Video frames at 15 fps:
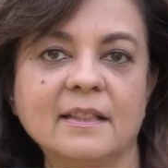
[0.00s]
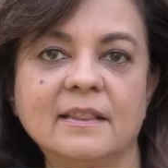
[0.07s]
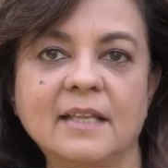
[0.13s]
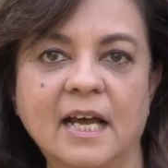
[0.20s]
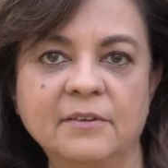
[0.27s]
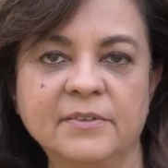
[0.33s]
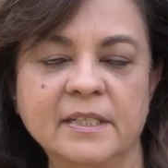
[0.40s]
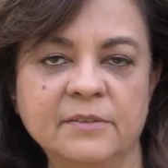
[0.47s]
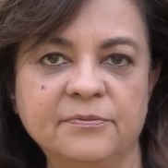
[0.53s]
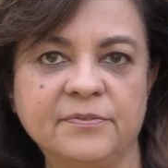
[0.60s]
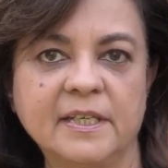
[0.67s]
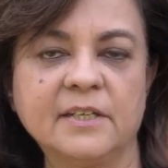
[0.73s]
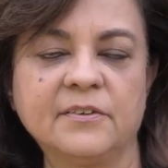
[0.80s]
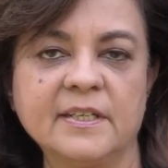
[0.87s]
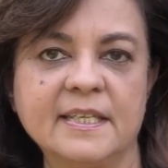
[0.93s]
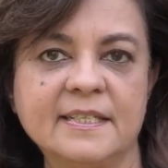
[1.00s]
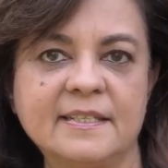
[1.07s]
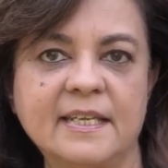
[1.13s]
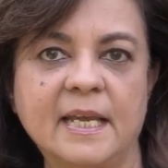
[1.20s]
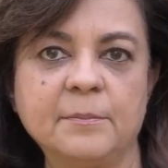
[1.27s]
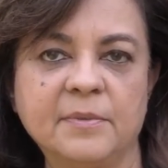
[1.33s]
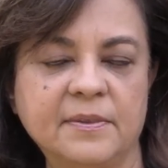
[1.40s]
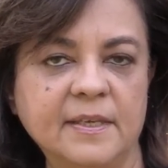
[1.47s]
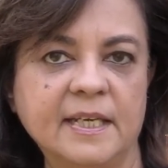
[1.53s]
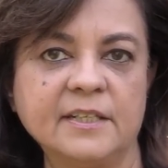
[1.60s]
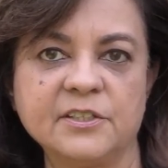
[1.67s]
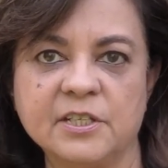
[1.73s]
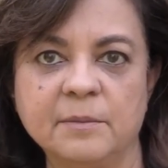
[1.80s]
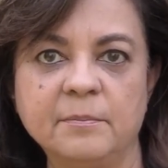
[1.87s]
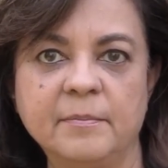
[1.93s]
Love and fear are the same
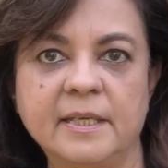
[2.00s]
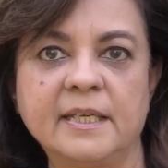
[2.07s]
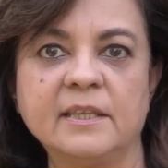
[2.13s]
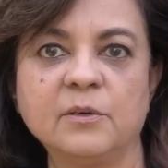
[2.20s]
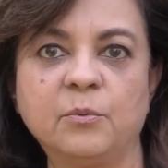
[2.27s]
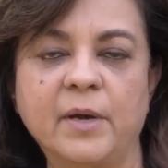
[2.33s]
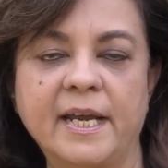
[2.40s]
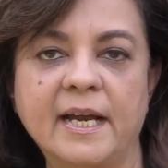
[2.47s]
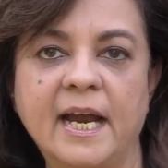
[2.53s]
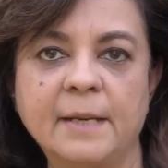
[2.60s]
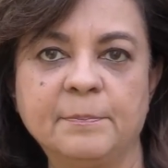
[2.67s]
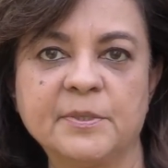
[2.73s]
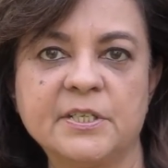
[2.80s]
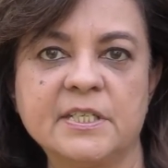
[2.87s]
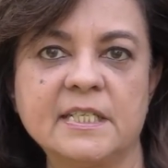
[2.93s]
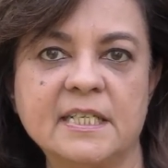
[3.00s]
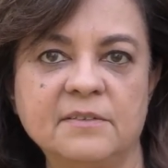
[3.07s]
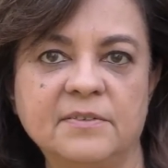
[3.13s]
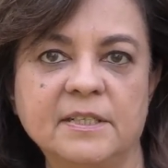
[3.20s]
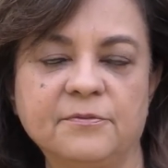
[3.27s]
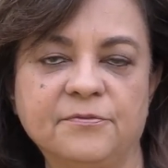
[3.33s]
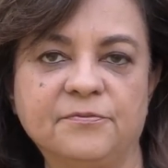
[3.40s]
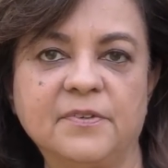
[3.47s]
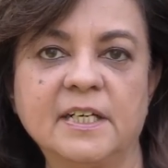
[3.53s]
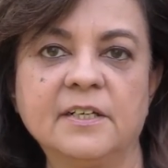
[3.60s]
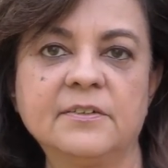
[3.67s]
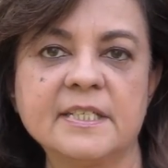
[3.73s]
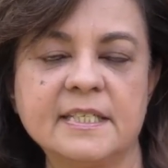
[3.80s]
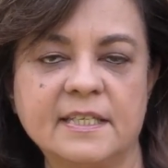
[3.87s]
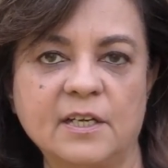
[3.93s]
thing. To me, the way I perceive it,
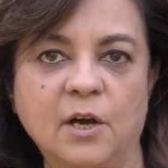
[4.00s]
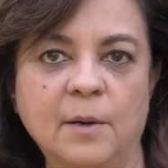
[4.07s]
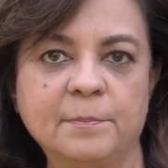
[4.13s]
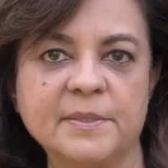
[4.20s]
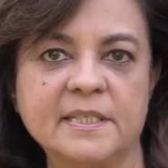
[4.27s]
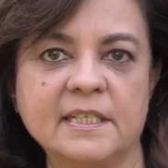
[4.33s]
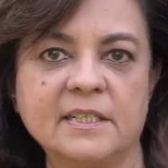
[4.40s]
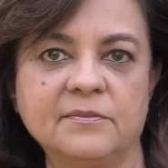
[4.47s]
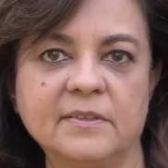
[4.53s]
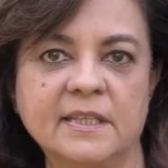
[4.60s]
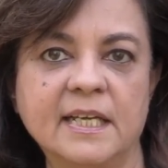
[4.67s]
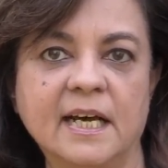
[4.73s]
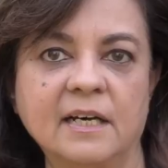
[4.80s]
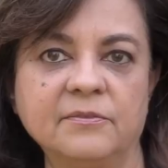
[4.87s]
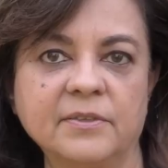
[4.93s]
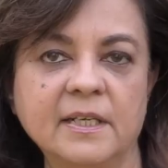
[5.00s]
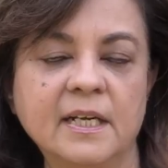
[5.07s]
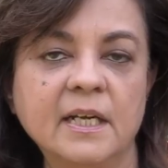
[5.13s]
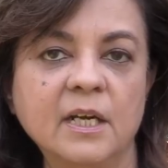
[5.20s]
fear is the opposite of love.